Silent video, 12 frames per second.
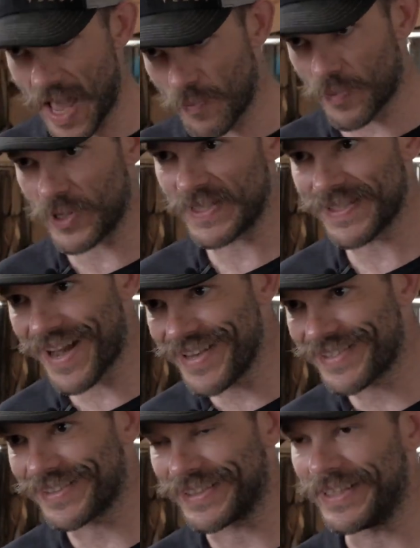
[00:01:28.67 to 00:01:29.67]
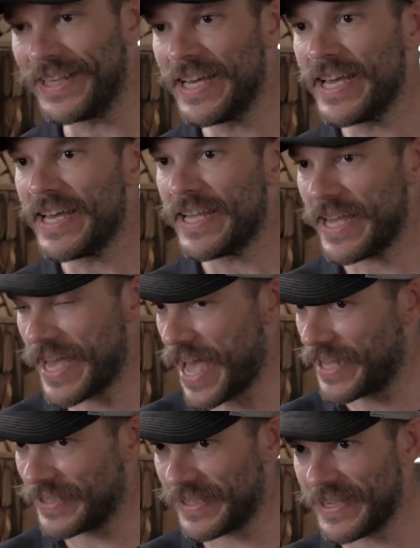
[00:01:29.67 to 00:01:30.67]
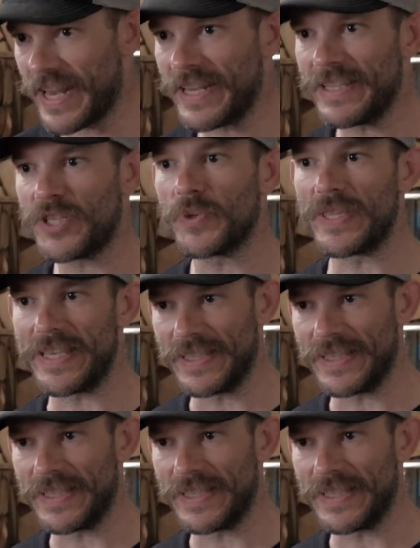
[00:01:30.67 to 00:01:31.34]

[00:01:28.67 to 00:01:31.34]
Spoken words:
and precisely and set it to the